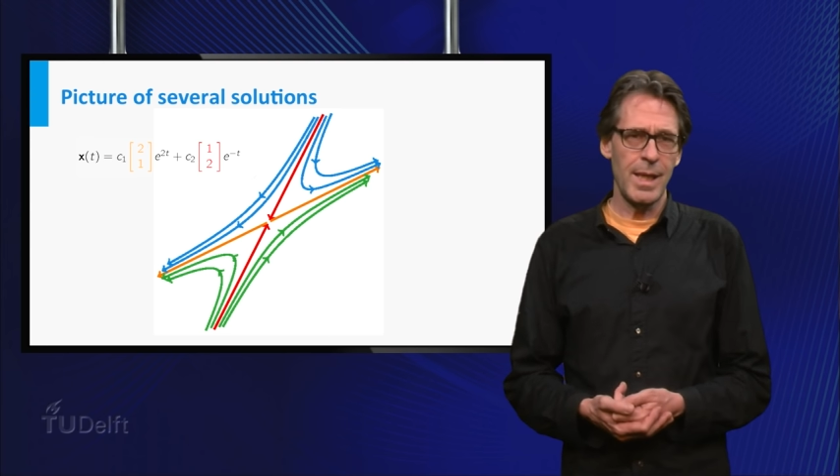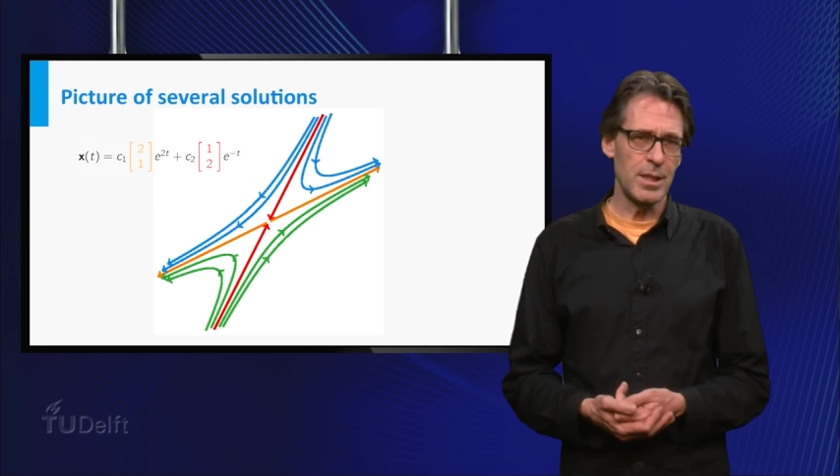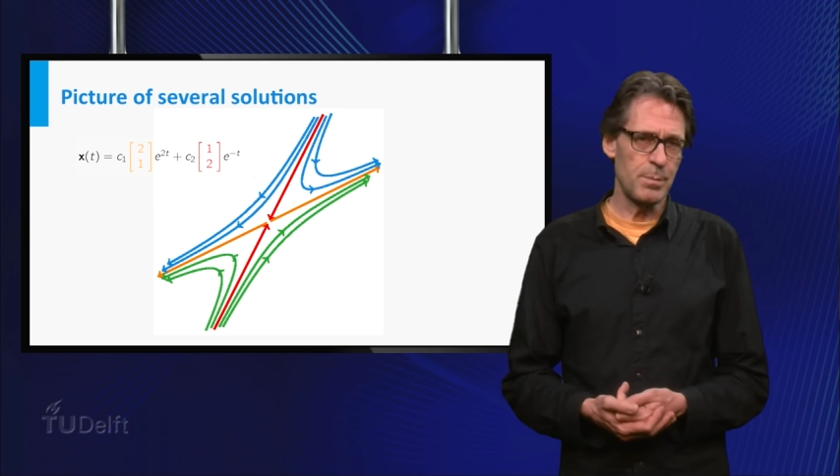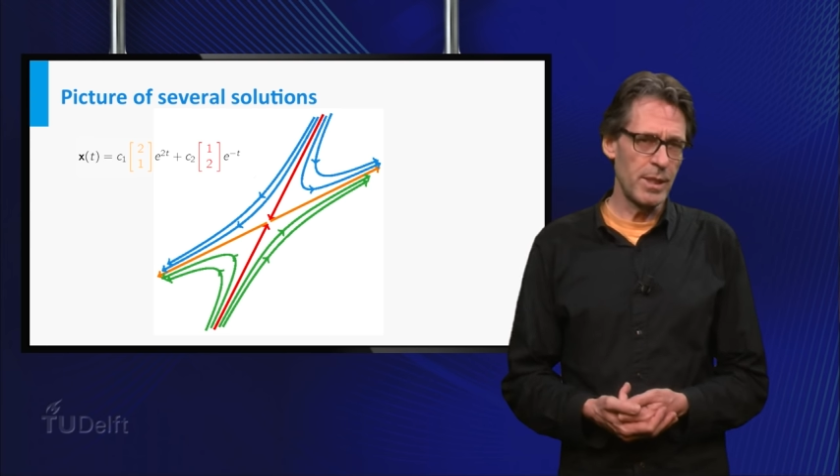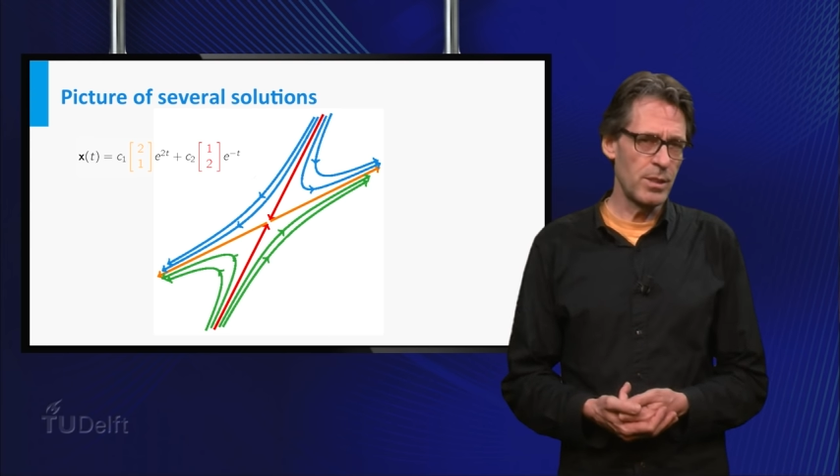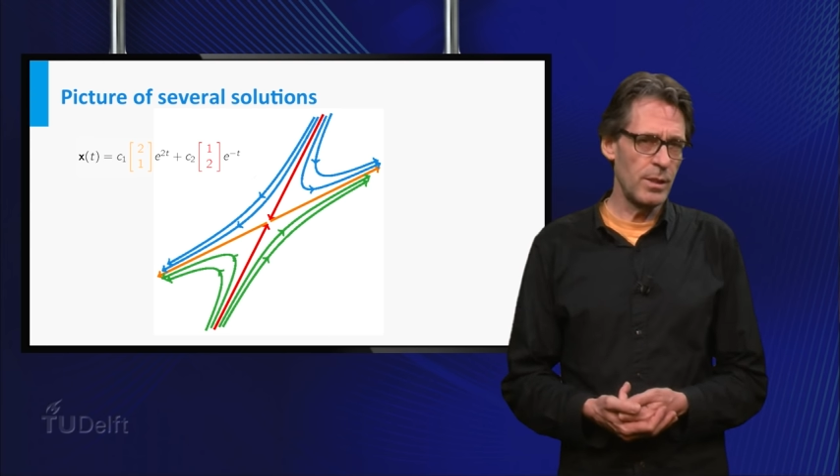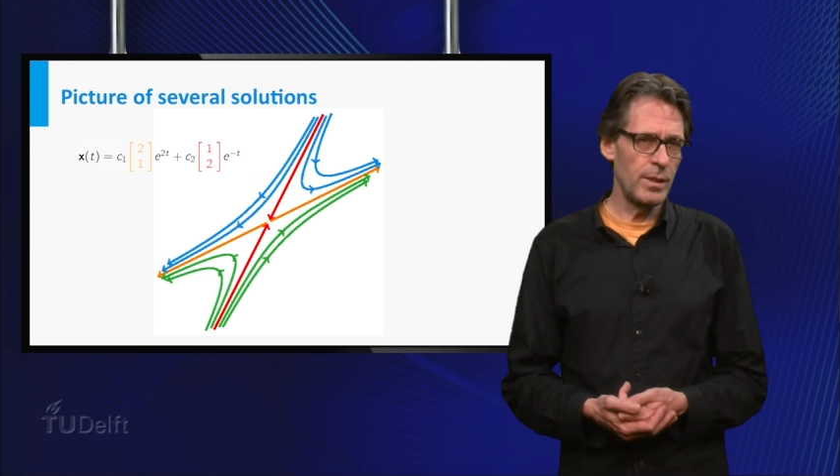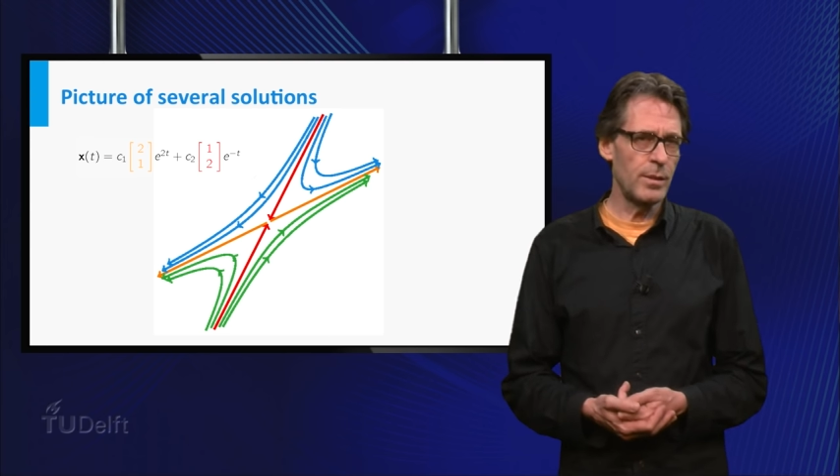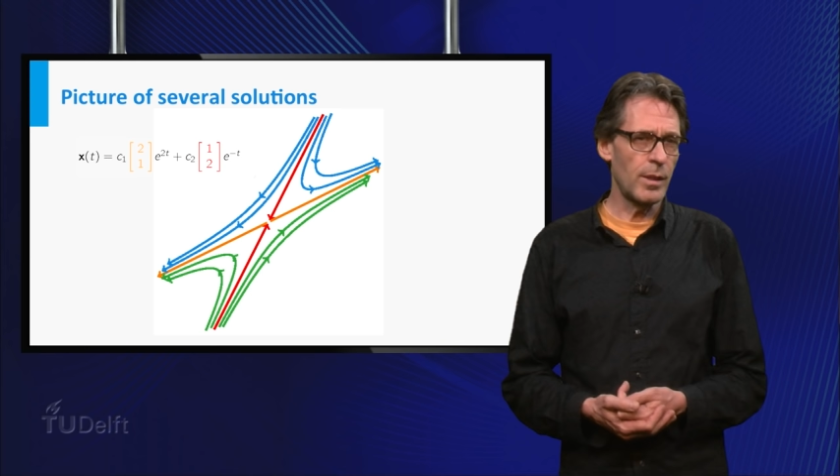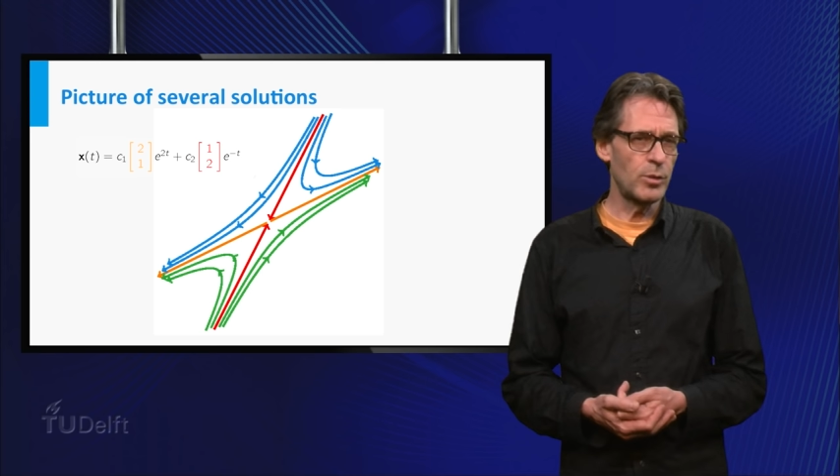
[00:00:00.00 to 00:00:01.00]
Especially,
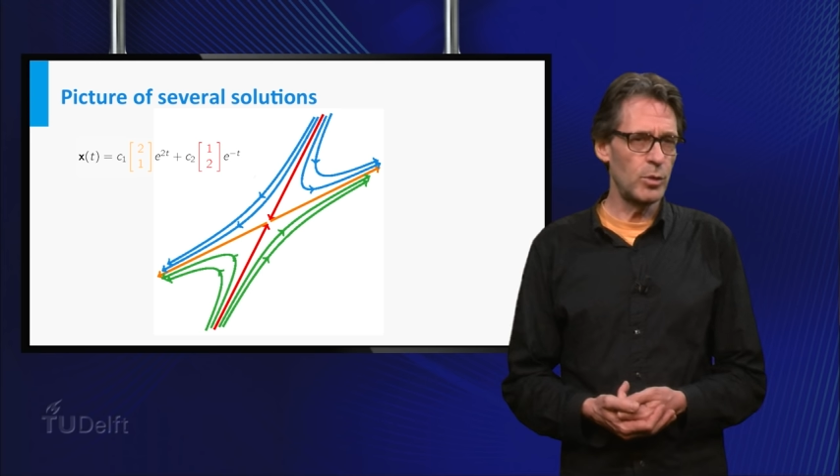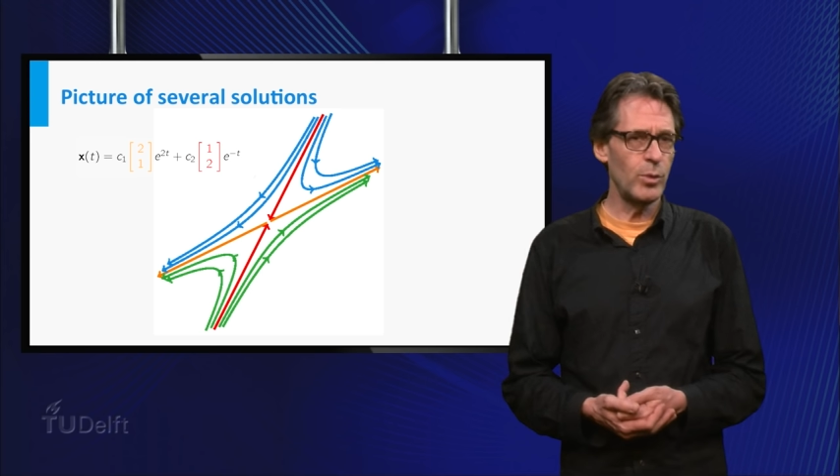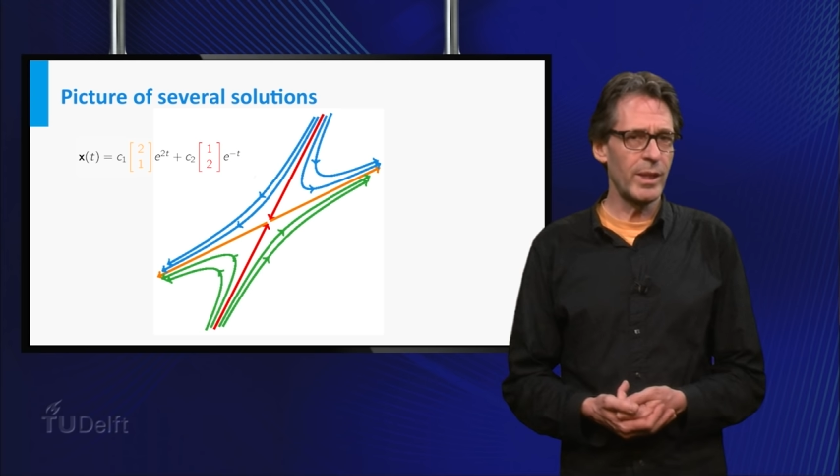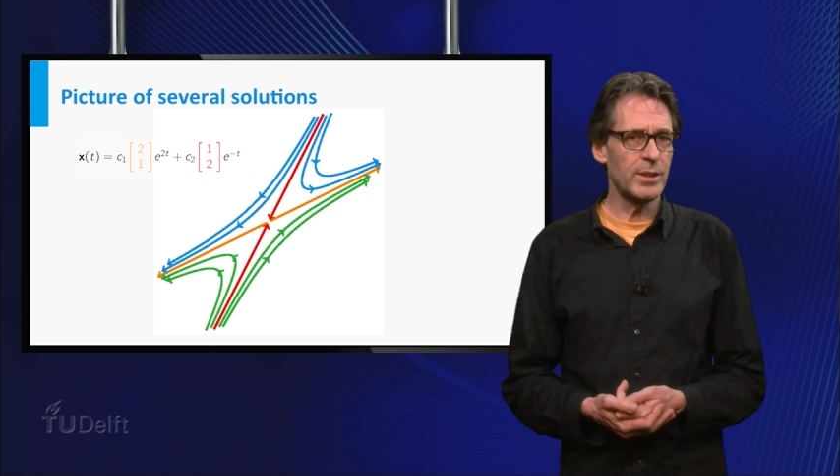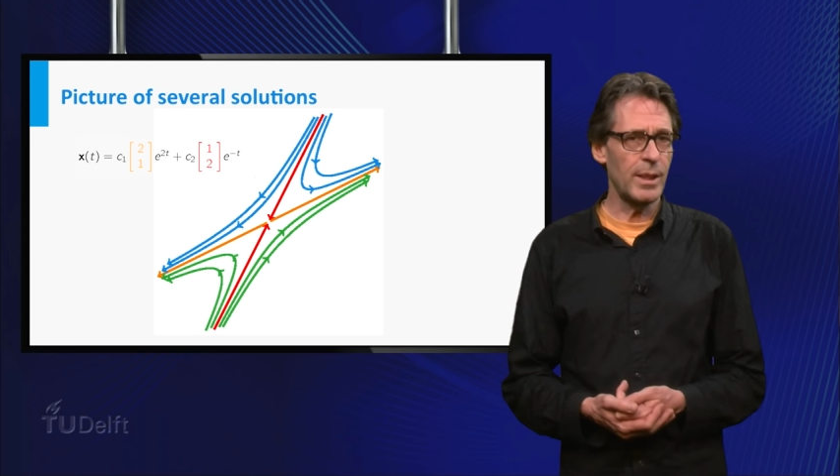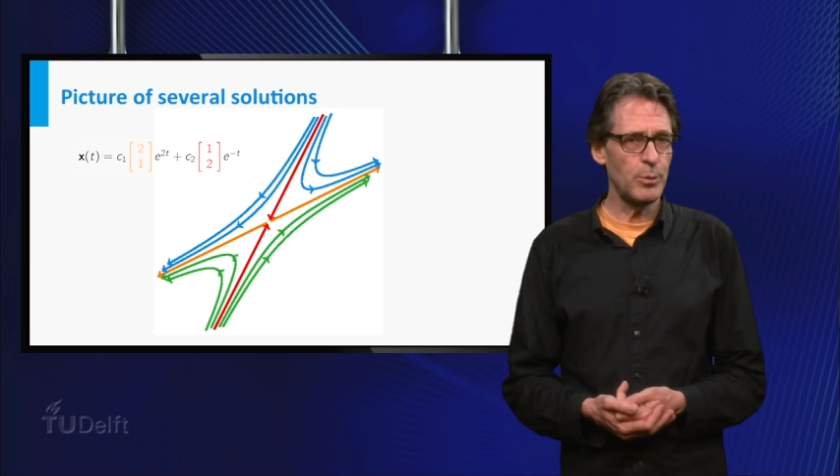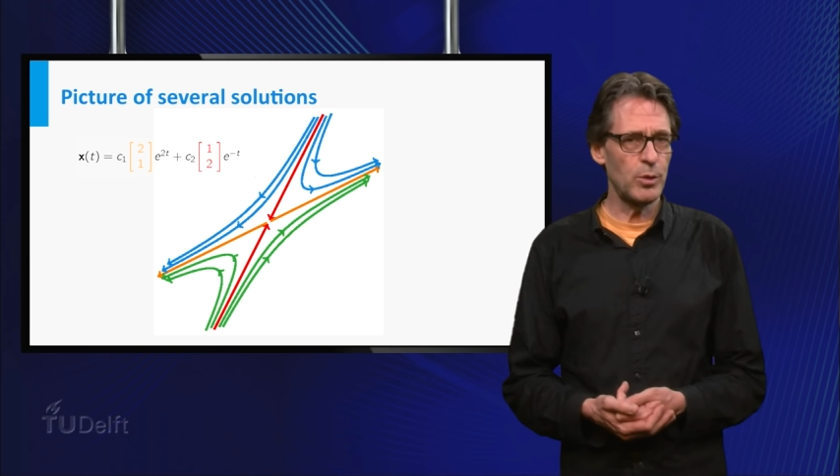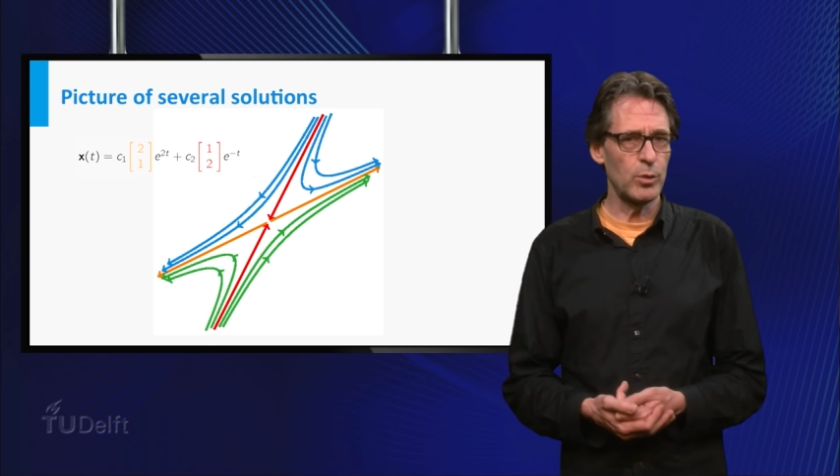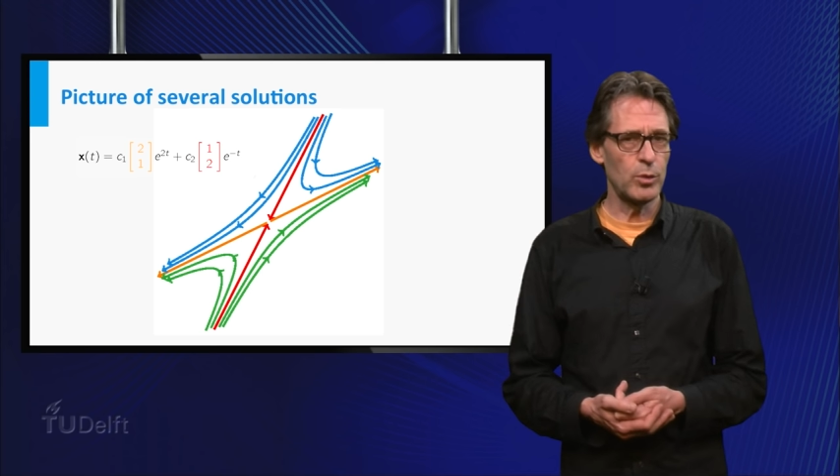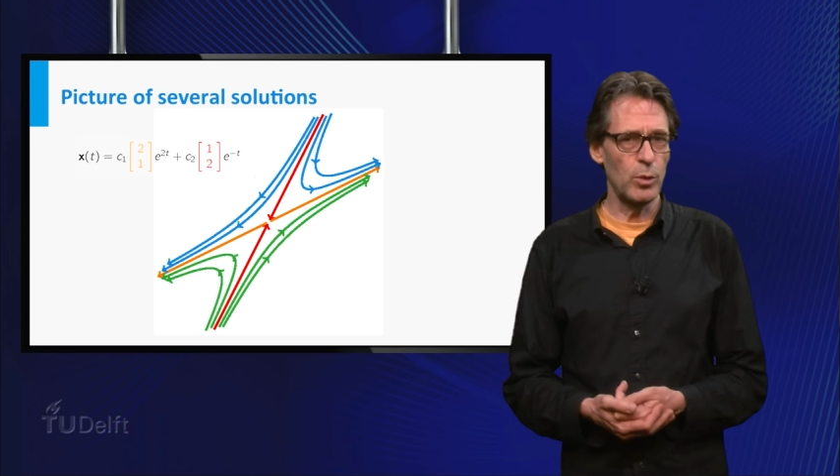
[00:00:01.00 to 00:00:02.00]
there are two
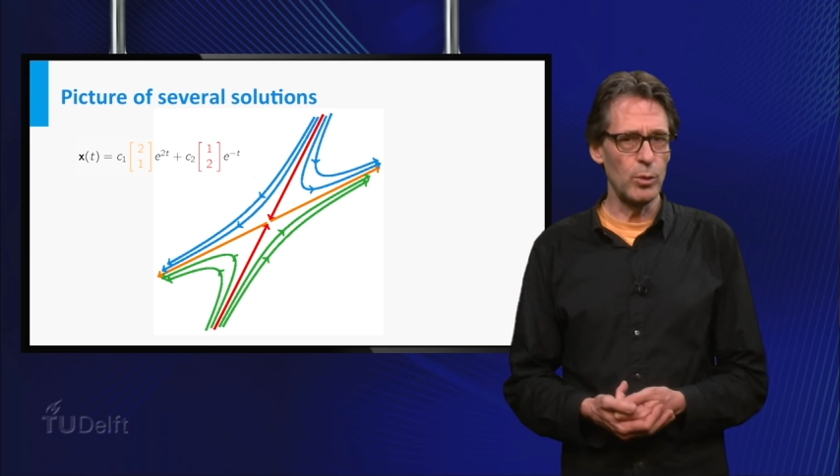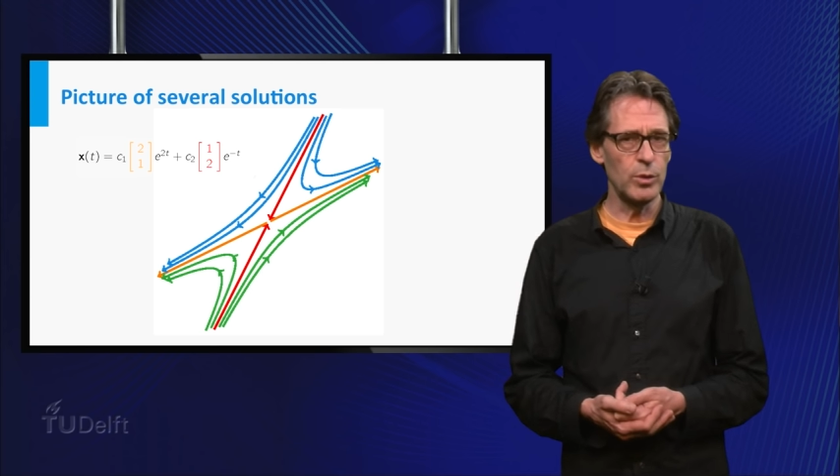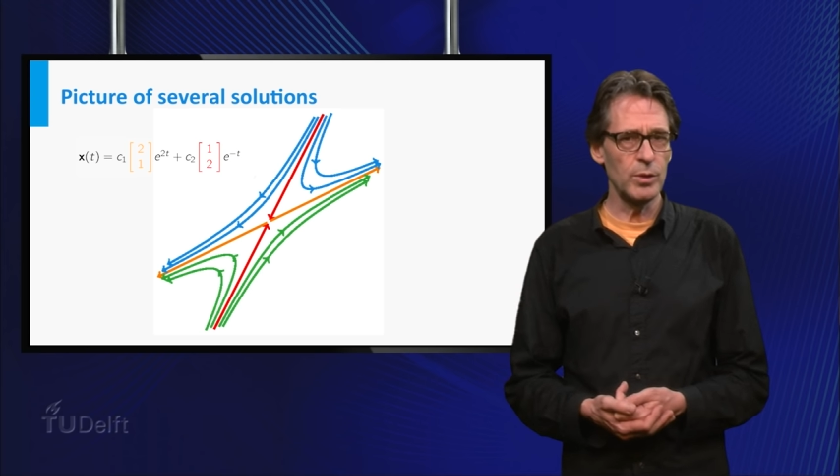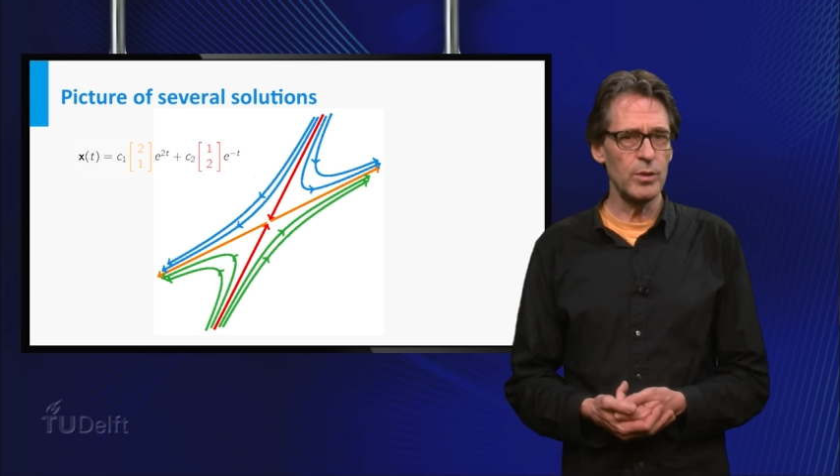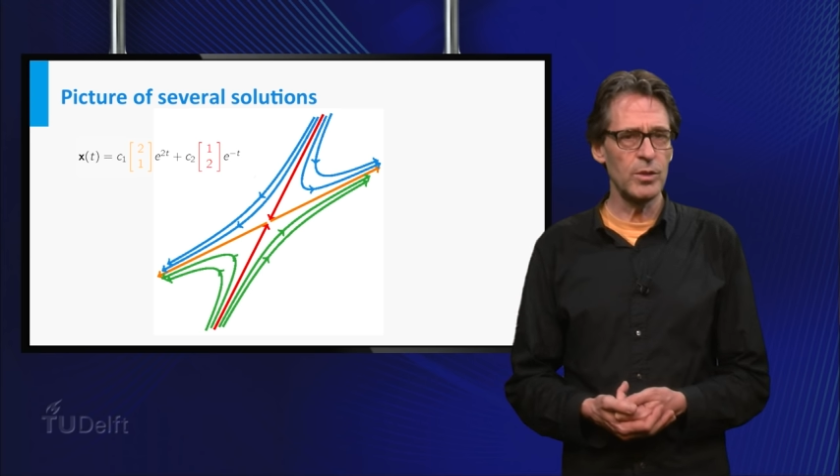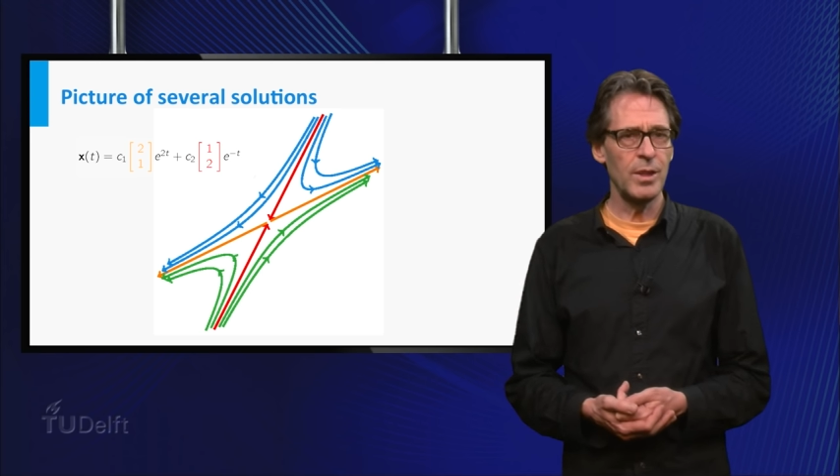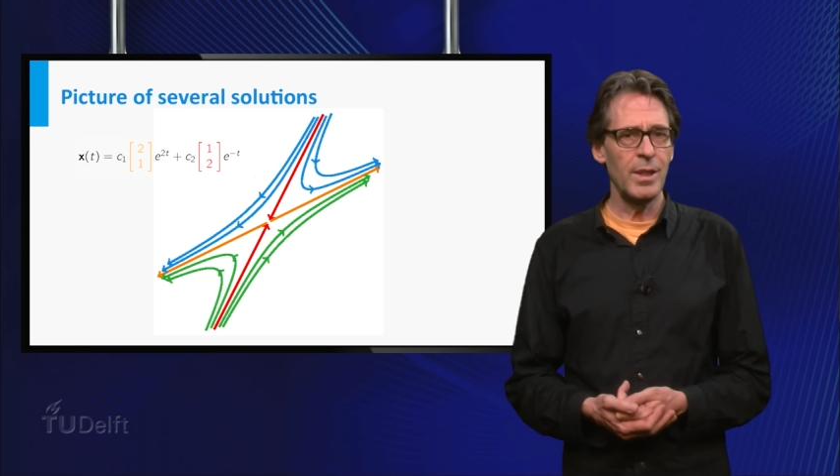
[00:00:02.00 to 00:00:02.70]
exceptional solutions